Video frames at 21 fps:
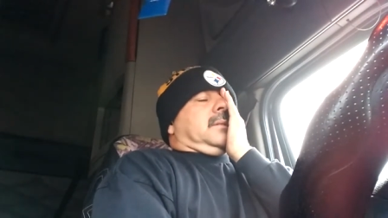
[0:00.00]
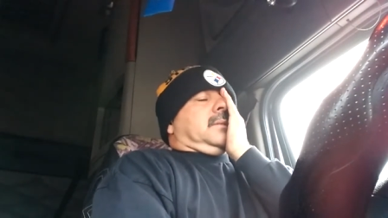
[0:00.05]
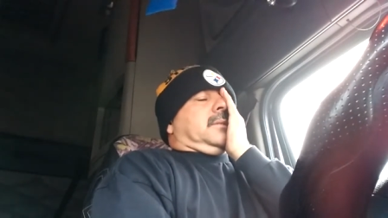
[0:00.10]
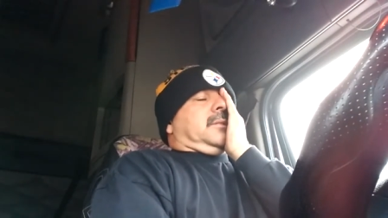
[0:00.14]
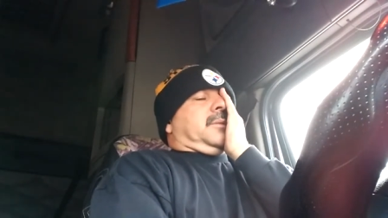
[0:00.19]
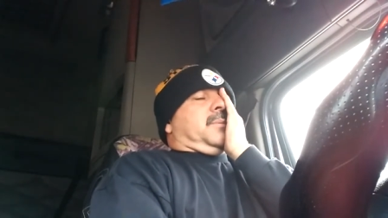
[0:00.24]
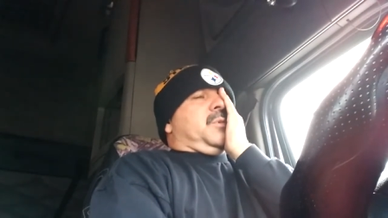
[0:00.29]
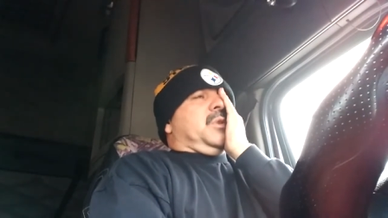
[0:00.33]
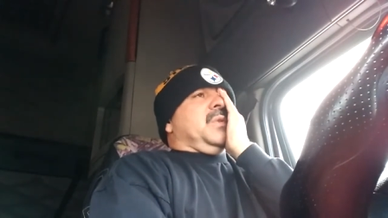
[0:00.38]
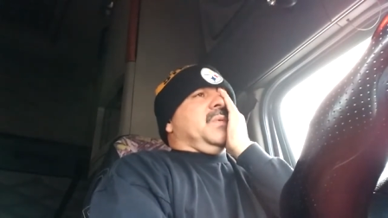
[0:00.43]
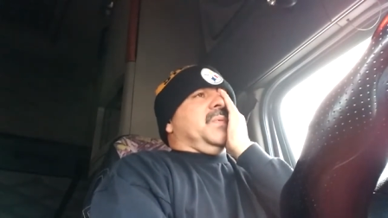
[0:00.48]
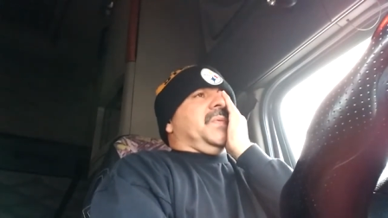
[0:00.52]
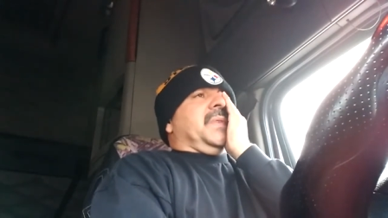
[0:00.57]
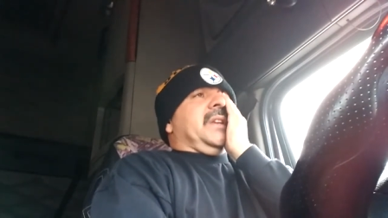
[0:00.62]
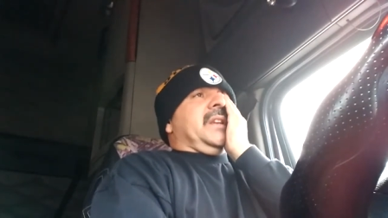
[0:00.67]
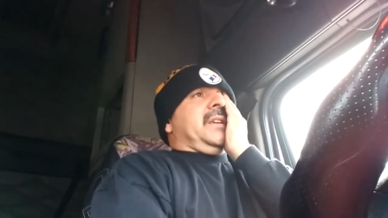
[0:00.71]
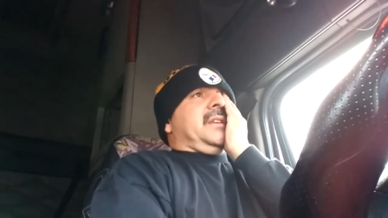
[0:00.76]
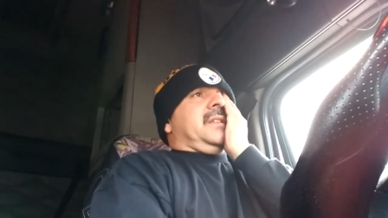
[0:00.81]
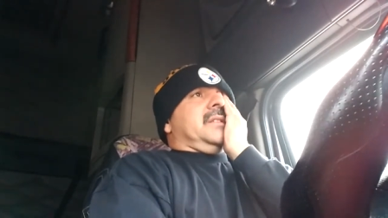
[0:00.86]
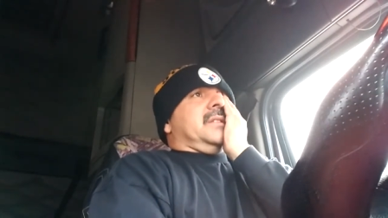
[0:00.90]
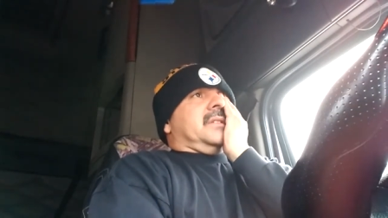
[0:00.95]
some new
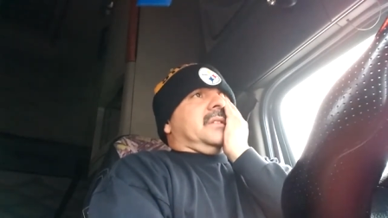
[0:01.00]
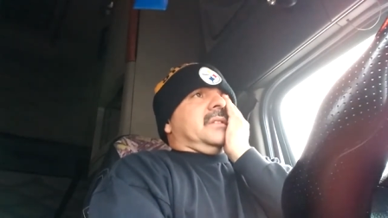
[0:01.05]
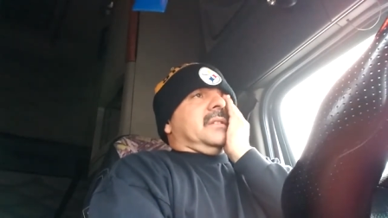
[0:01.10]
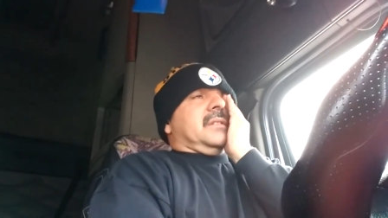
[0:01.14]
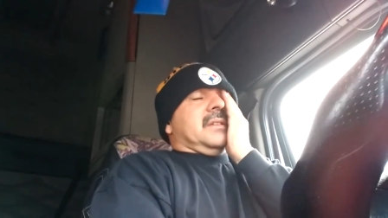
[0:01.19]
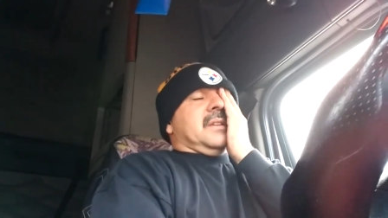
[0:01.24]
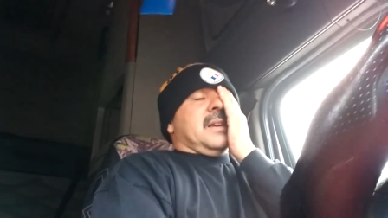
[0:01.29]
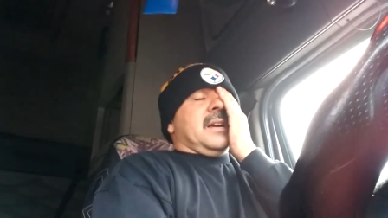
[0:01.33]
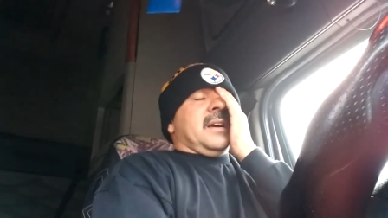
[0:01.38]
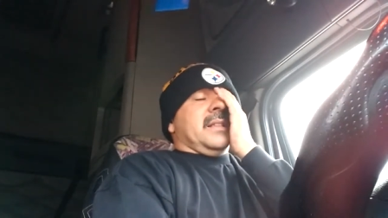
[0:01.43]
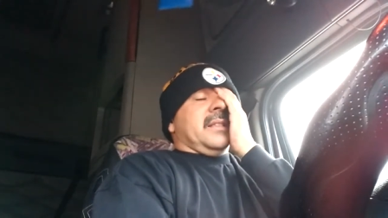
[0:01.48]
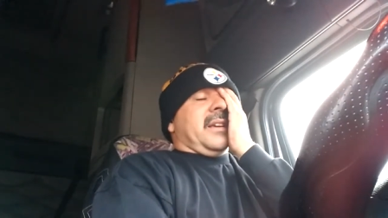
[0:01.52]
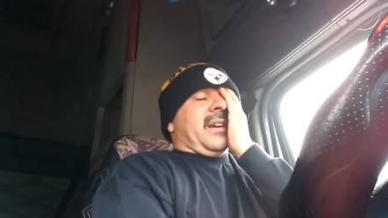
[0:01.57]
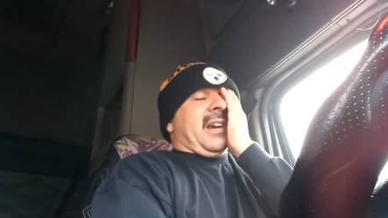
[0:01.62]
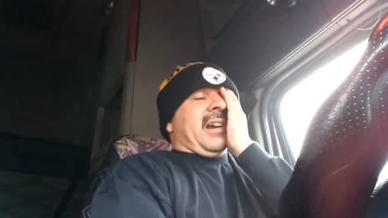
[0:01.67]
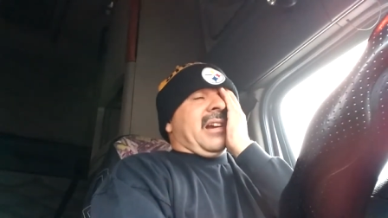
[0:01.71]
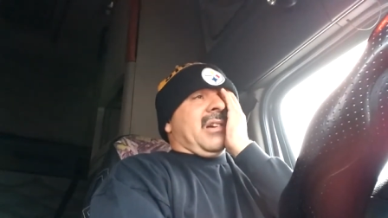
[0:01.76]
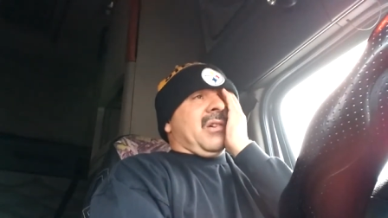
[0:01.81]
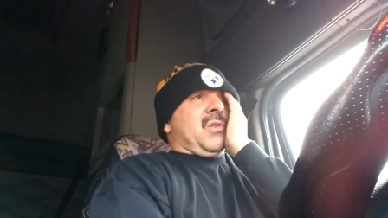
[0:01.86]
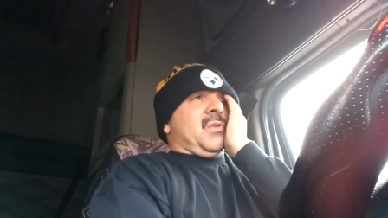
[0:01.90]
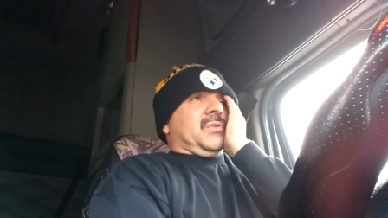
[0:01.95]
fittings on the
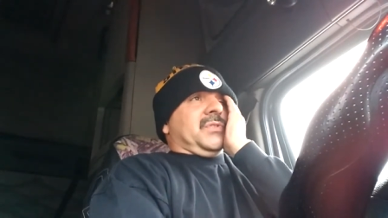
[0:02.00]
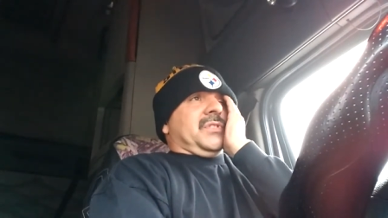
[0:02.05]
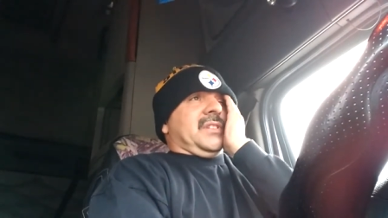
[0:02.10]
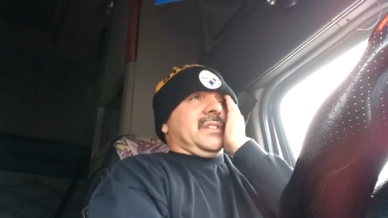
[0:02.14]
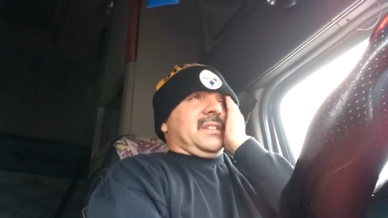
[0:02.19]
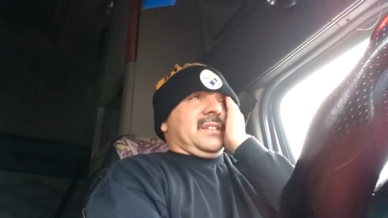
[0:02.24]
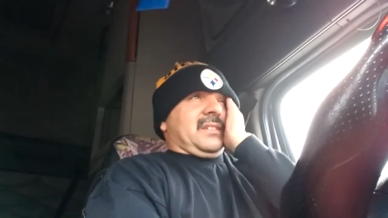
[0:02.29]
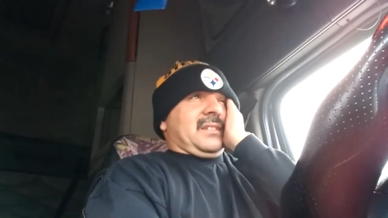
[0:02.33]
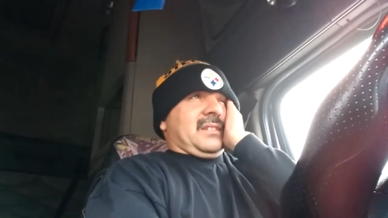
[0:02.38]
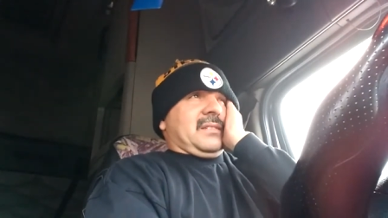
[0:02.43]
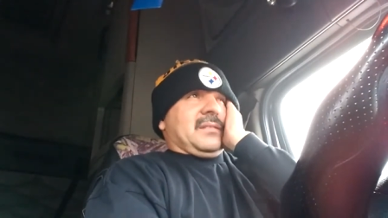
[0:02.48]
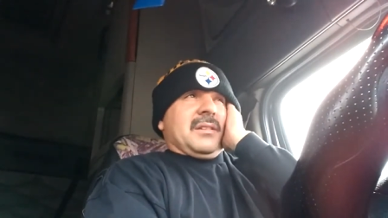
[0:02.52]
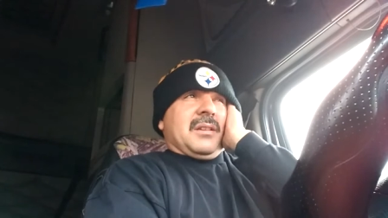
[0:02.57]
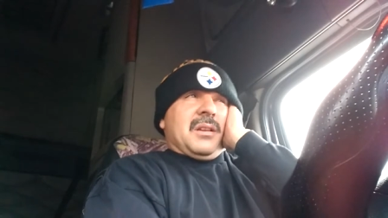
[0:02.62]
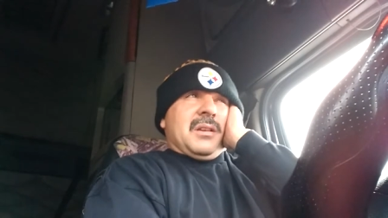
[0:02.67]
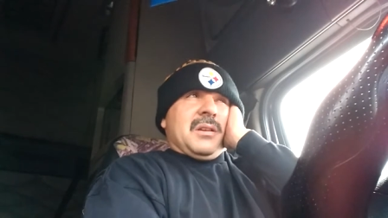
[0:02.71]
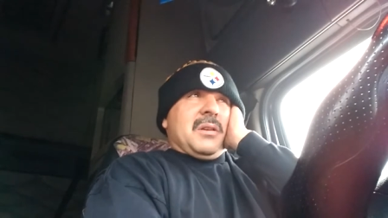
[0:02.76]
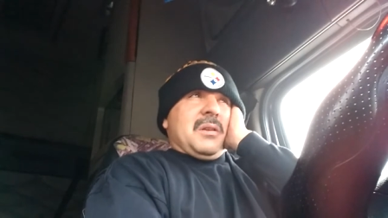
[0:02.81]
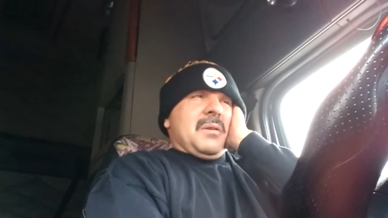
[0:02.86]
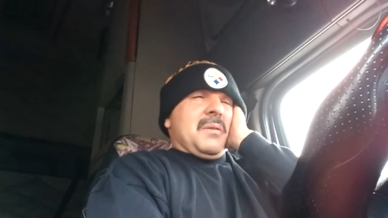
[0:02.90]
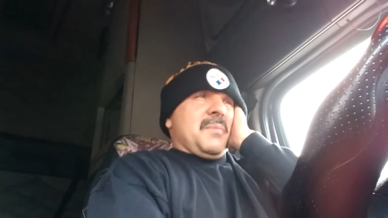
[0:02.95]
air hoses,
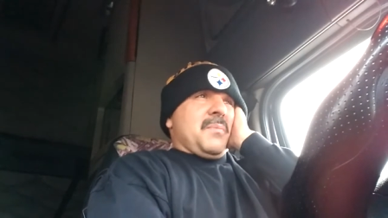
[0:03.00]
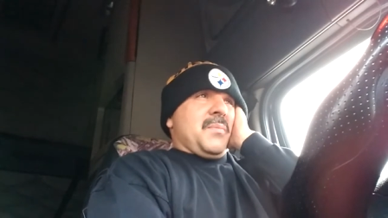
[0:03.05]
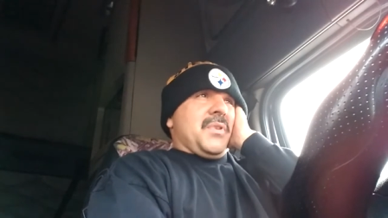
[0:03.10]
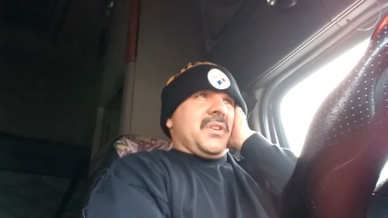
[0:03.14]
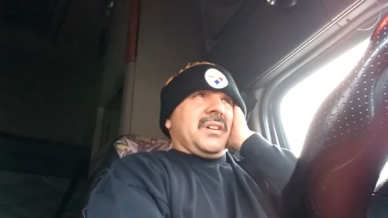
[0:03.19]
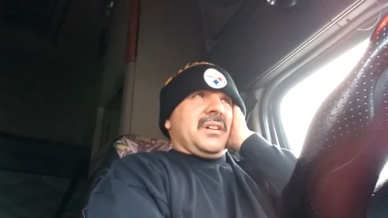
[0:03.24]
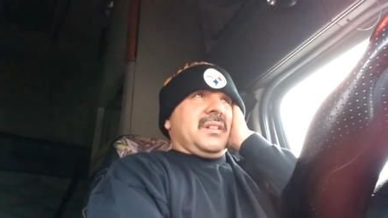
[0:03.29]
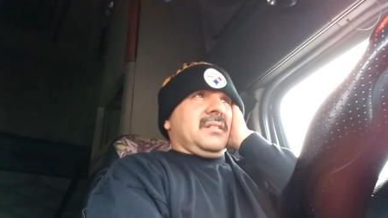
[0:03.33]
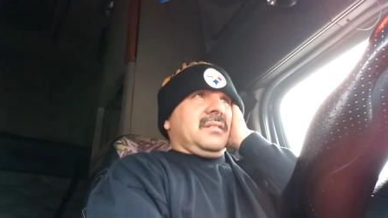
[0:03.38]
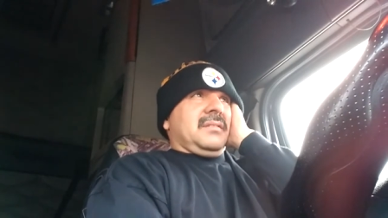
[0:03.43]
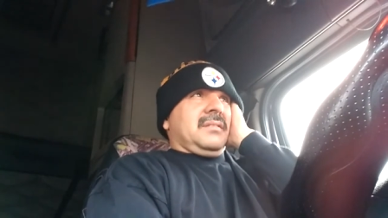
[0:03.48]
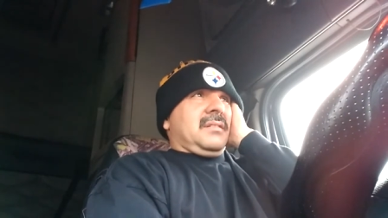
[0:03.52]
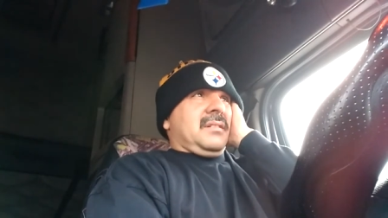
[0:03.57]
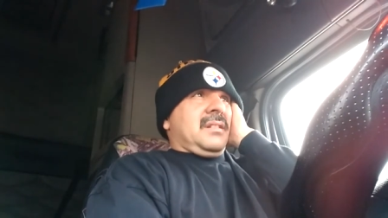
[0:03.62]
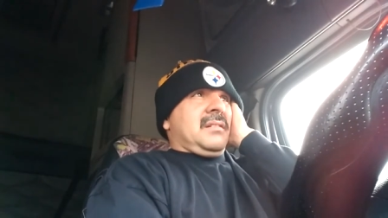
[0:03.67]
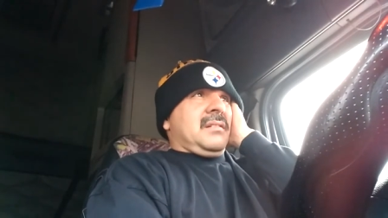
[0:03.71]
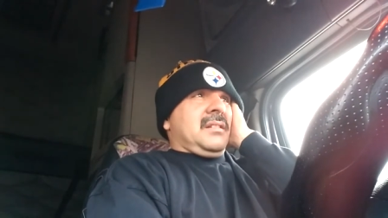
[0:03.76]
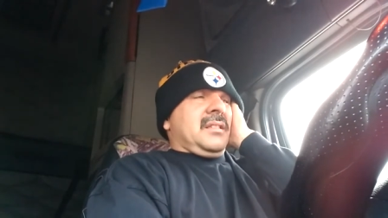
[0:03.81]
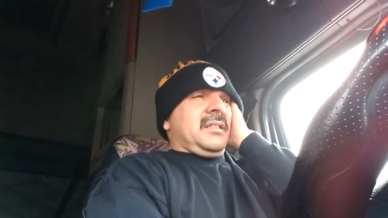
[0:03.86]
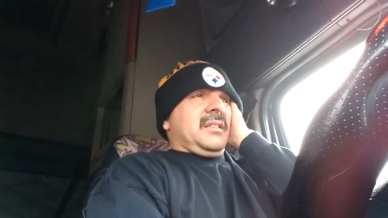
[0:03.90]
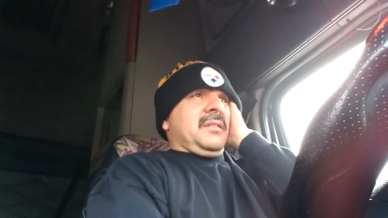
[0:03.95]
but
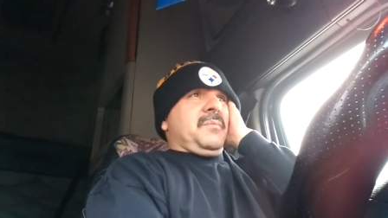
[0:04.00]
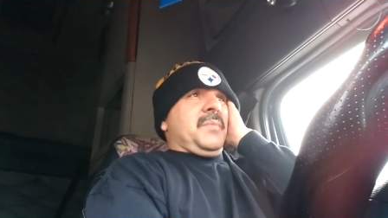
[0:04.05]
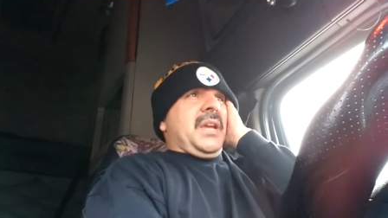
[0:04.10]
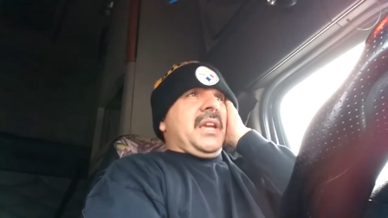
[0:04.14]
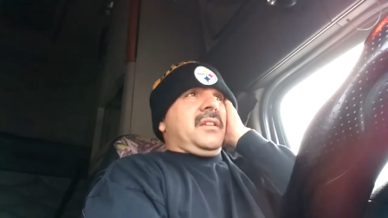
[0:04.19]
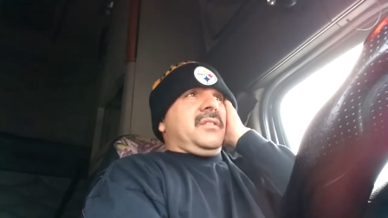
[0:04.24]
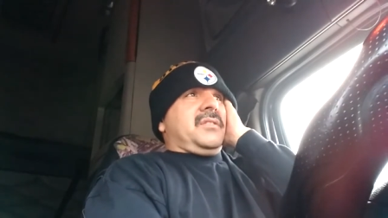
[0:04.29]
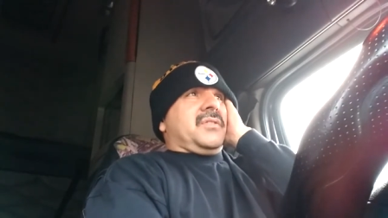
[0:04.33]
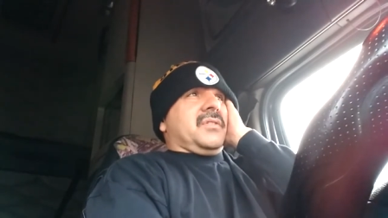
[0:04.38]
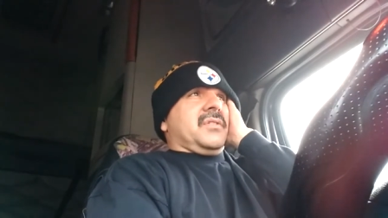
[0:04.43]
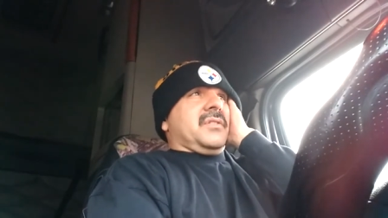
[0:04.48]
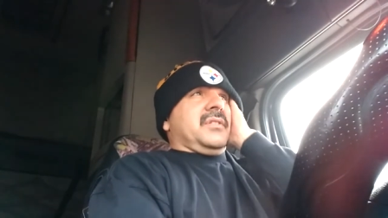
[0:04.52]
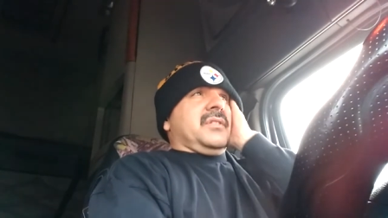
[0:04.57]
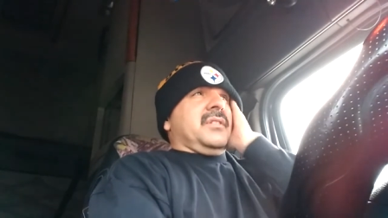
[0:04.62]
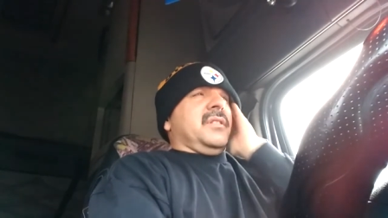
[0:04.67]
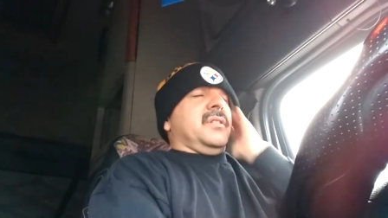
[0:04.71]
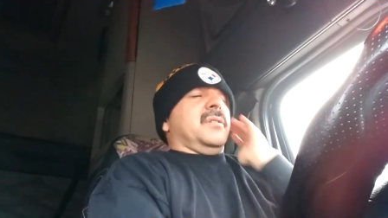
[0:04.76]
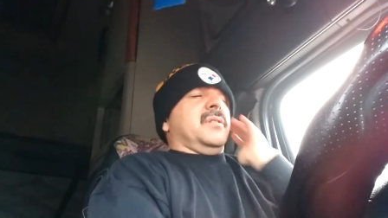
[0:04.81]
nothing major.